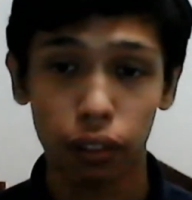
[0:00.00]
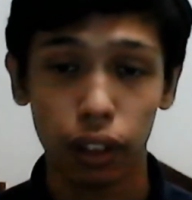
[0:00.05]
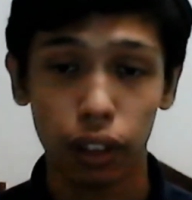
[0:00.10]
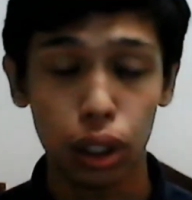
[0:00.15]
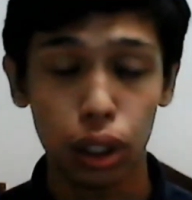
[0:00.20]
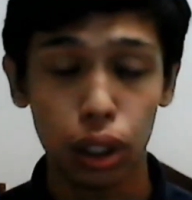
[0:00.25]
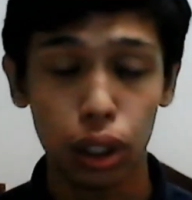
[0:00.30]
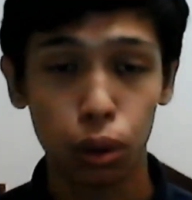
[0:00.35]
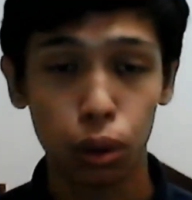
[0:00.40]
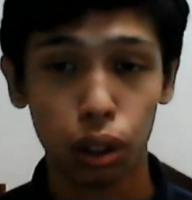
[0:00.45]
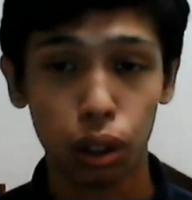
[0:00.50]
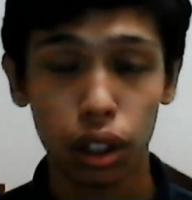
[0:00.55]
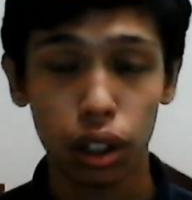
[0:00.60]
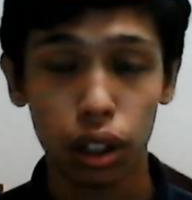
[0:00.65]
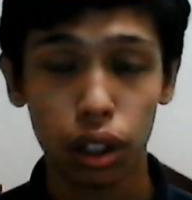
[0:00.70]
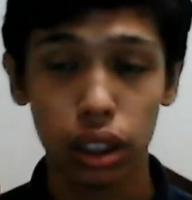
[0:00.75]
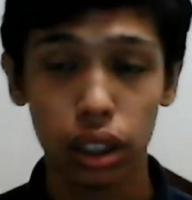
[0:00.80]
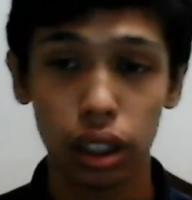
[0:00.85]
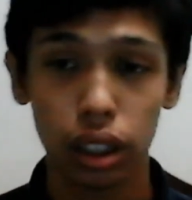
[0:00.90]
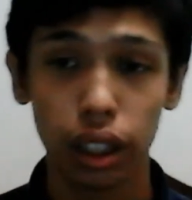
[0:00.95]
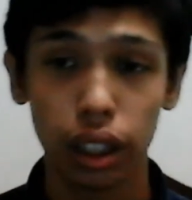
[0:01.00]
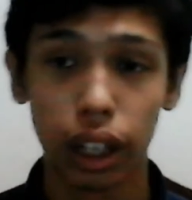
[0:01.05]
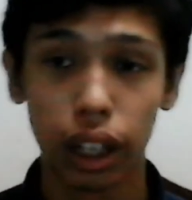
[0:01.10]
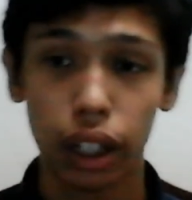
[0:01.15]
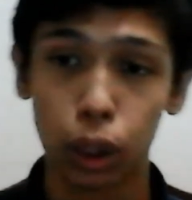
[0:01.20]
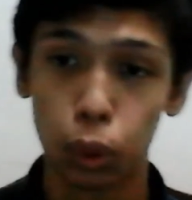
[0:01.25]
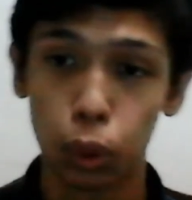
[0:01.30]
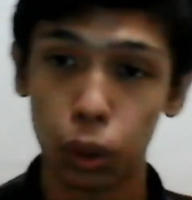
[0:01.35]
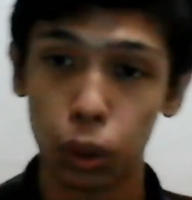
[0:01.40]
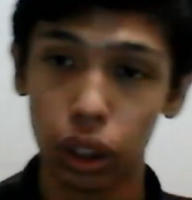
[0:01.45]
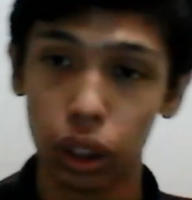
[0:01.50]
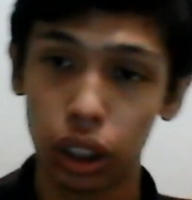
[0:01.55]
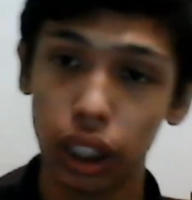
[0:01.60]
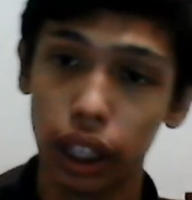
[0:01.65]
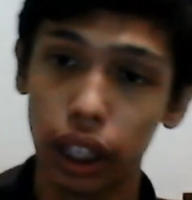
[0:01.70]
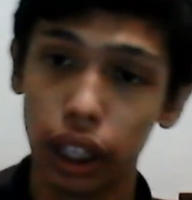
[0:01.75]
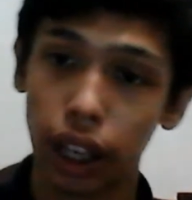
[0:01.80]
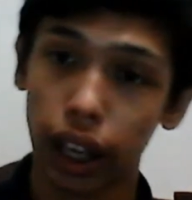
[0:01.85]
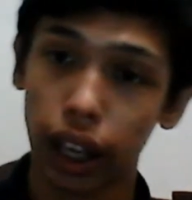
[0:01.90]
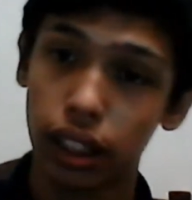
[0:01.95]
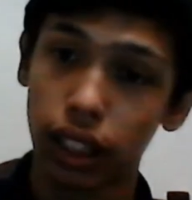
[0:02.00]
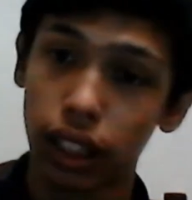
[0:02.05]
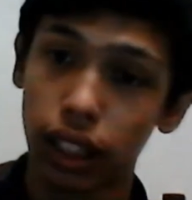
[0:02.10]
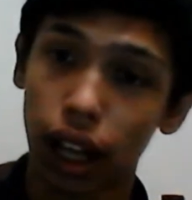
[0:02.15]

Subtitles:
issue cost than equity that has